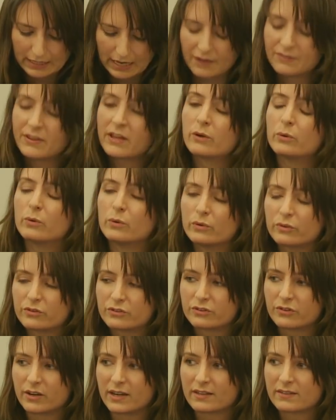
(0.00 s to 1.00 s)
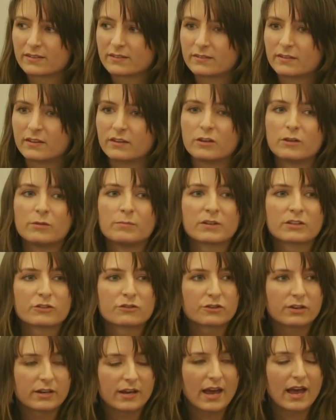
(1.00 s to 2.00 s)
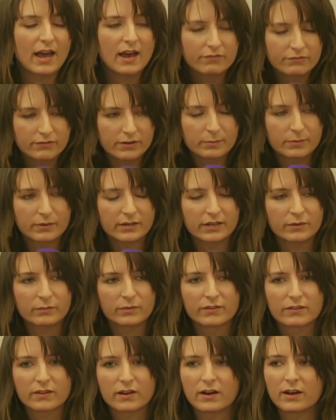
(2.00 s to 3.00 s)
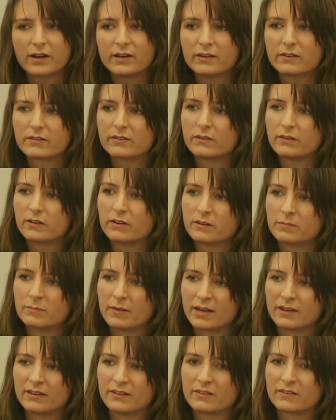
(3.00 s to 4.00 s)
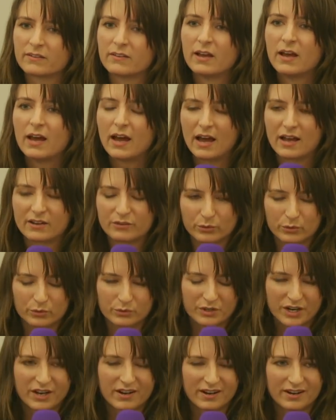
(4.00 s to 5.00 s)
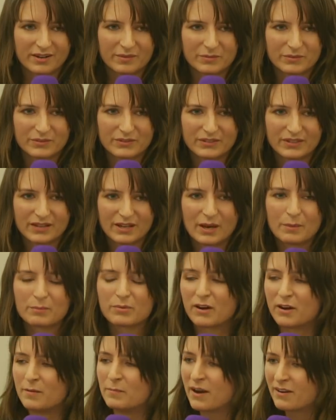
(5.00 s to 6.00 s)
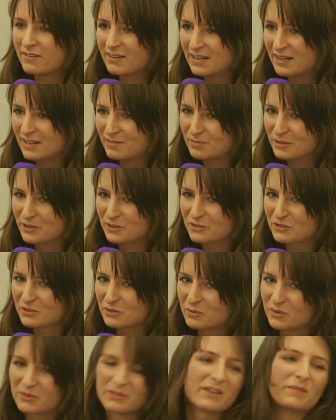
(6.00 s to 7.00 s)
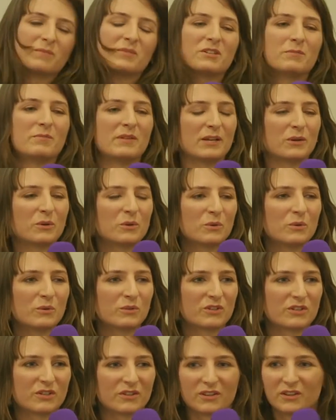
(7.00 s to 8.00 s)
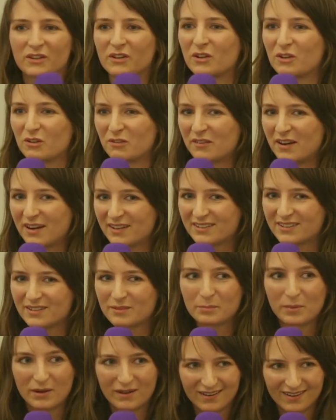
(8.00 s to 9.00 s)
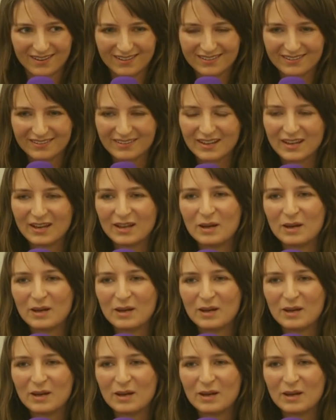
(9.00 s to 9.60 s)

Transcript: And they all stressed that you must treat everybody with kindness and good manners at all times, primarily because you want them to be called to the correct path,